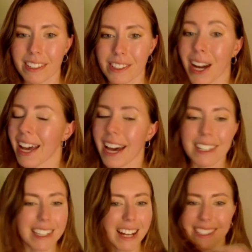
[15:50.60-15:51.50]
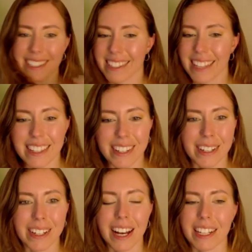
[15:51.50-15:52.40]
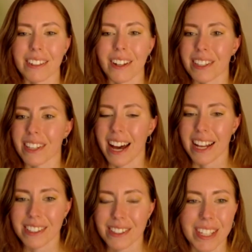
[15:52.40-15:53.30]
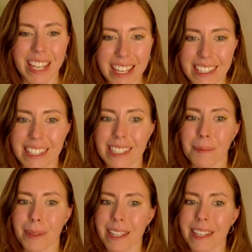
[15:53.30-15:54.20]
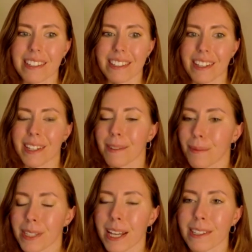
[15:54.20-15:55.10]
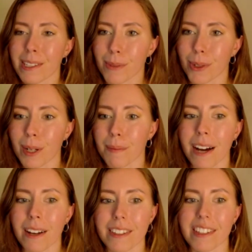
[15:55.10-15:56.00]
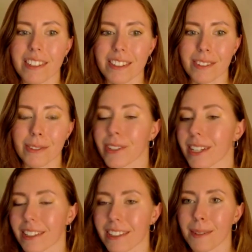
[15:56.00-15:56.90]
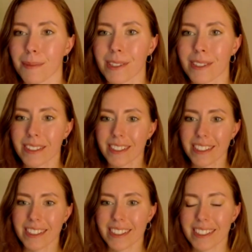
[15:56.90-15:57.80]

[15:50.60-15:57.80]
Okay, so I had a lot to say there on all that. So, Caitlin, please tell us more about this lunar eclipse.